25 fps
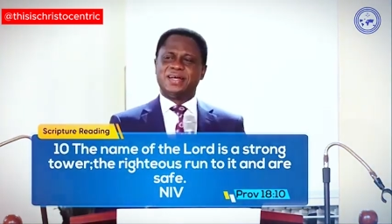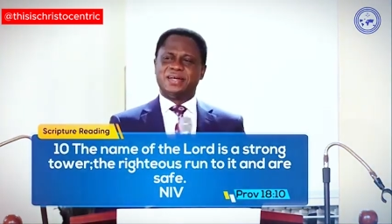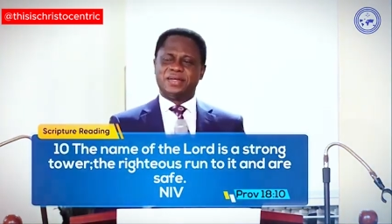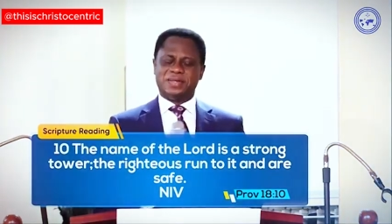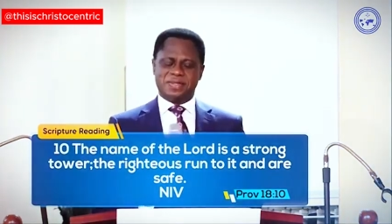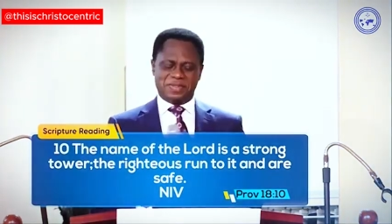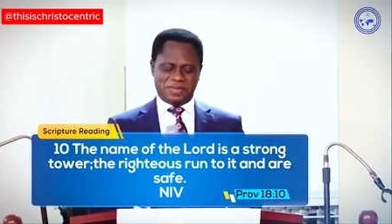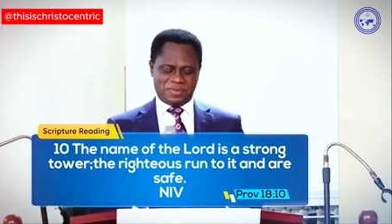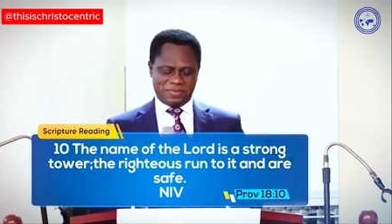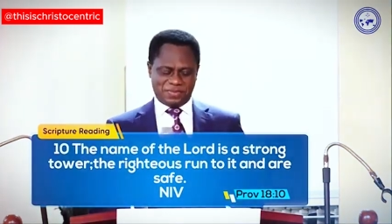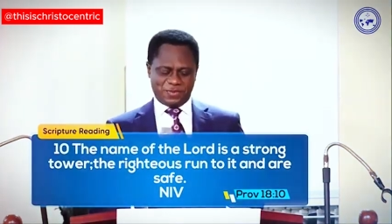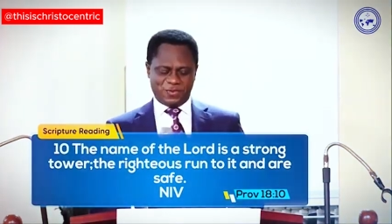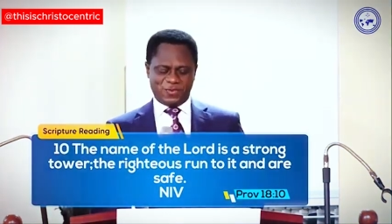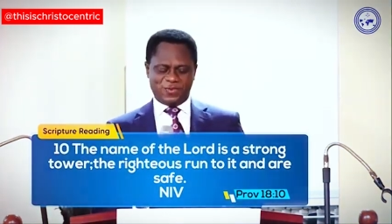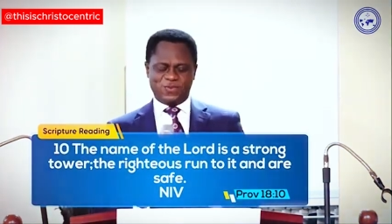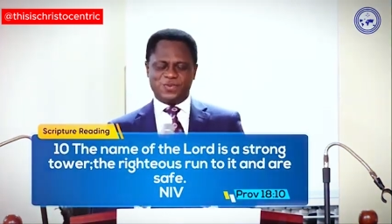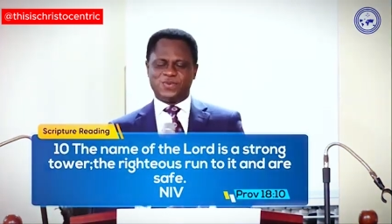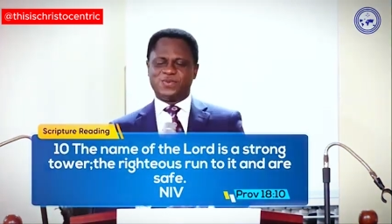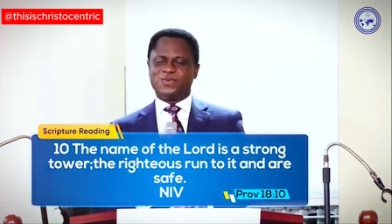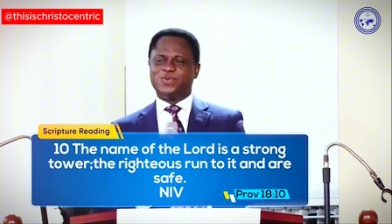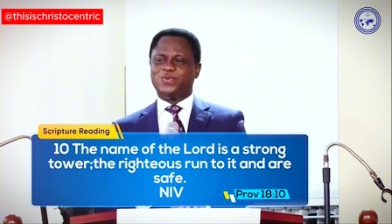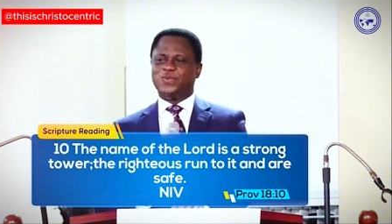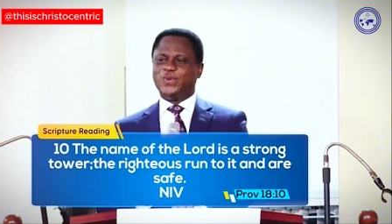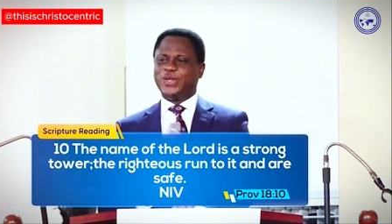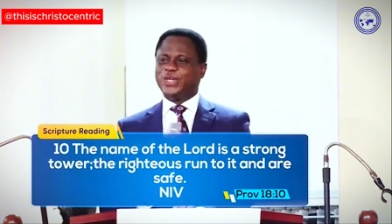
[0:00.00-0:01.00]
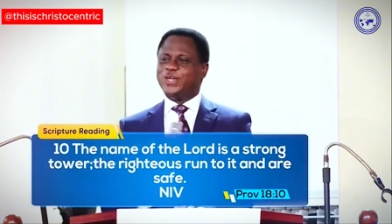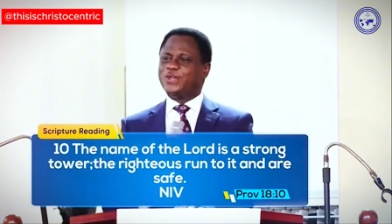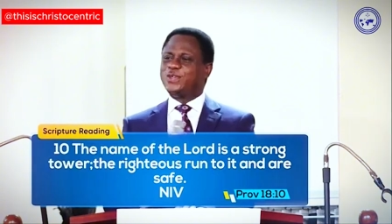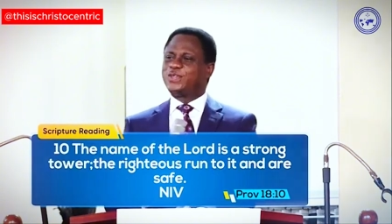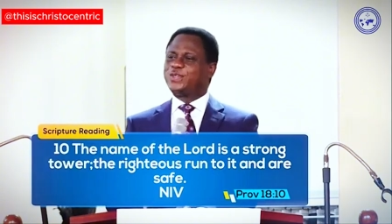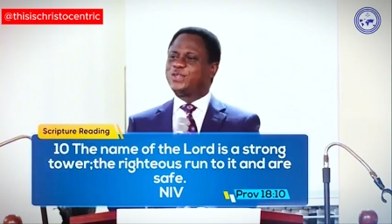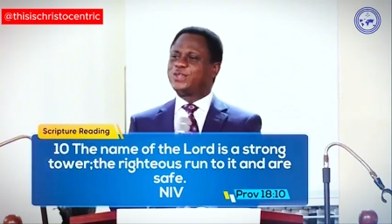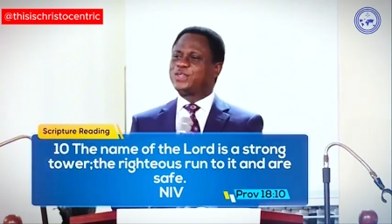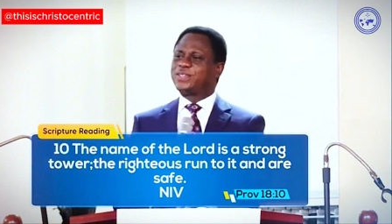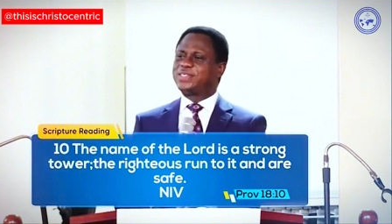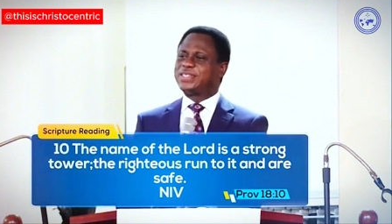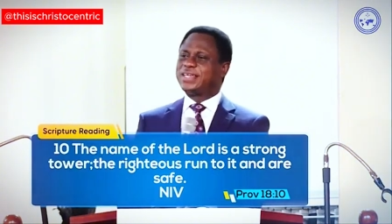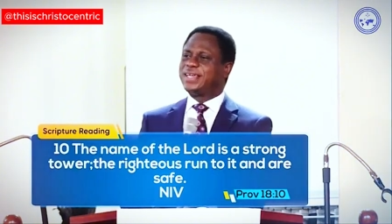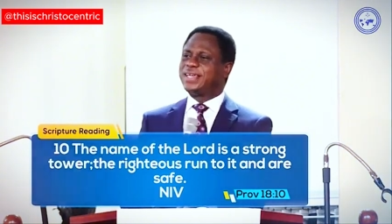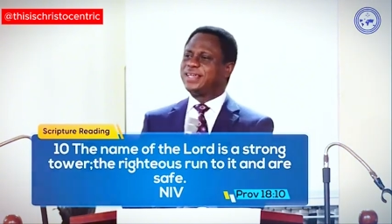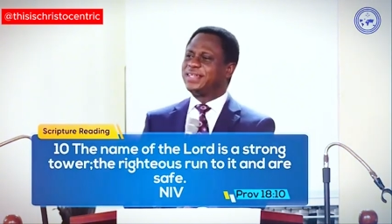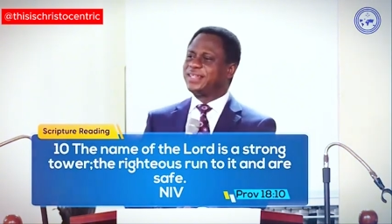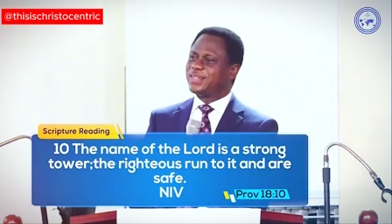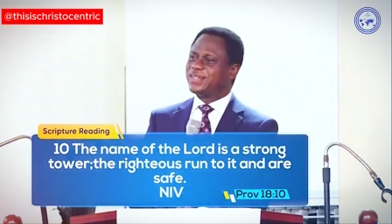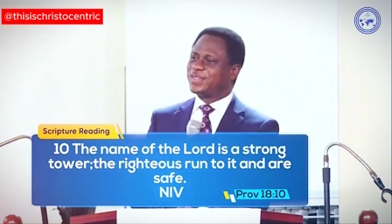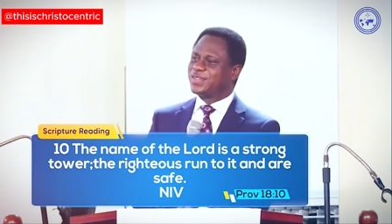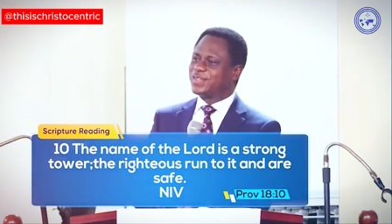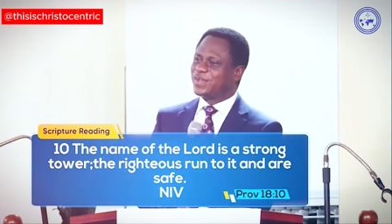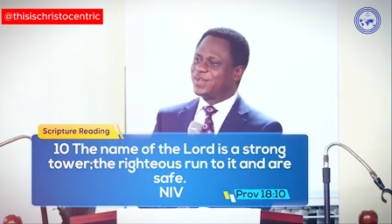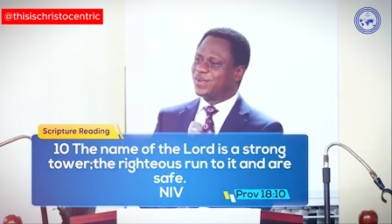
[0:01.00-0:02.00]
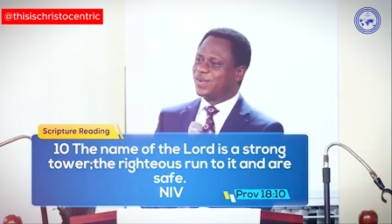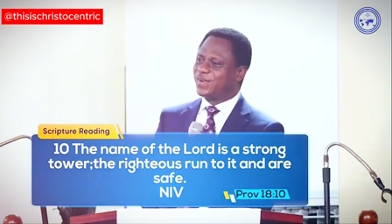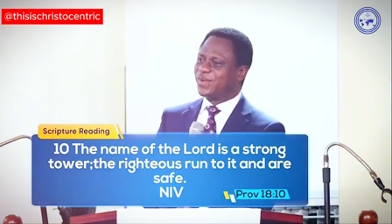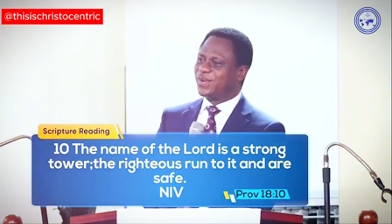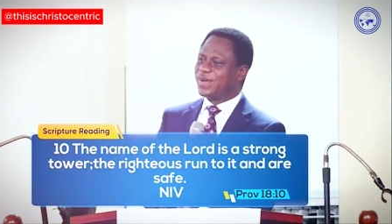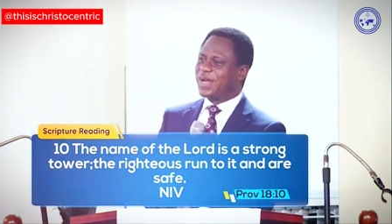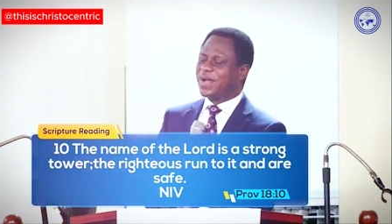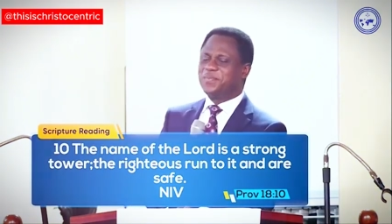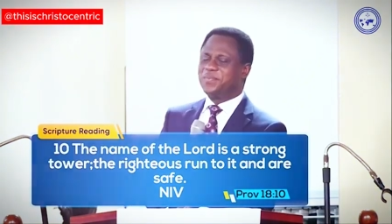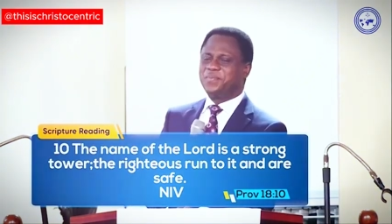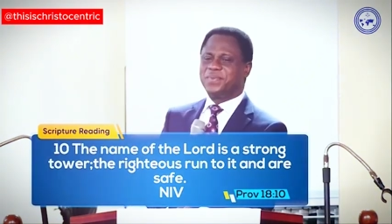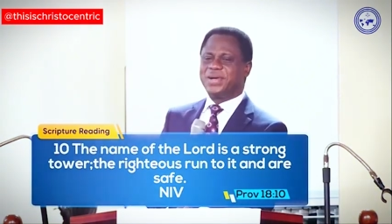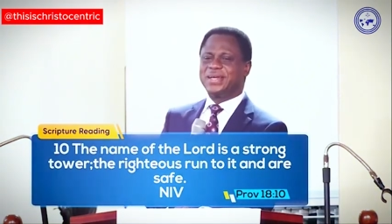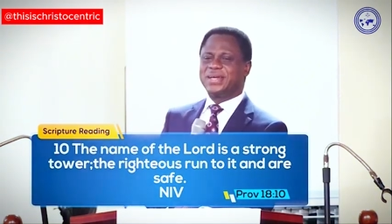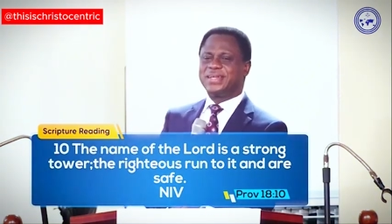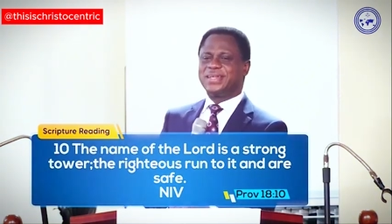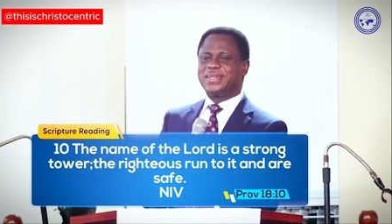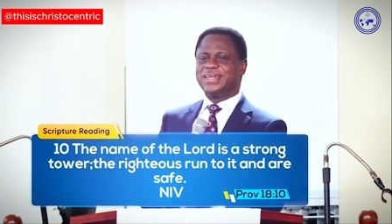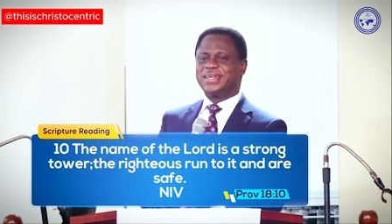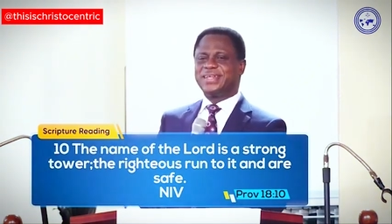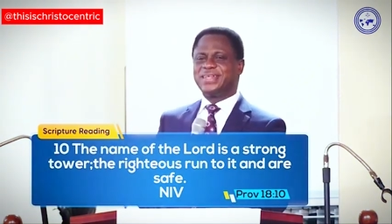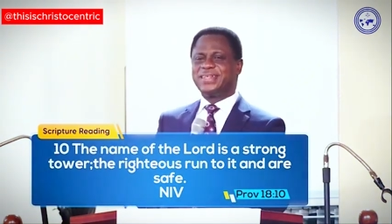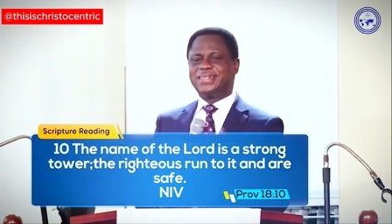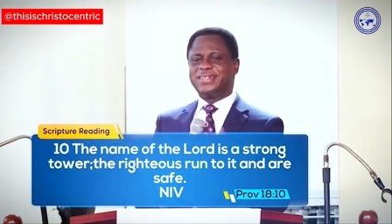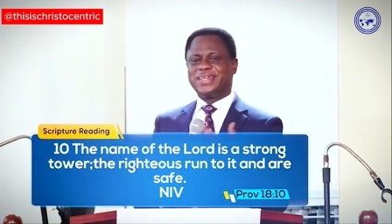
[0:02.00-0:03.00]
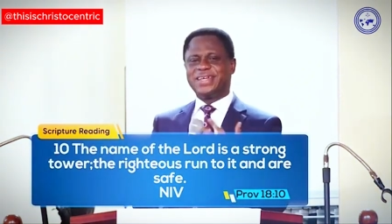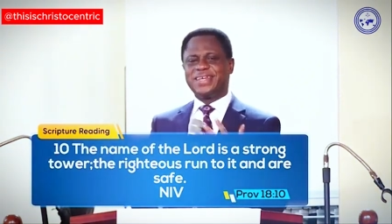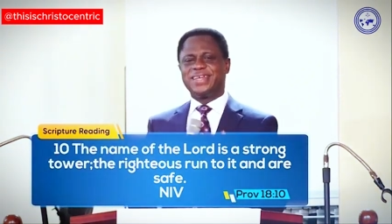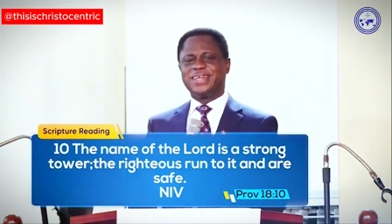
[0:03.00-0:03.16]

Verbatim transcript: Um, we used to sing this song, Abandon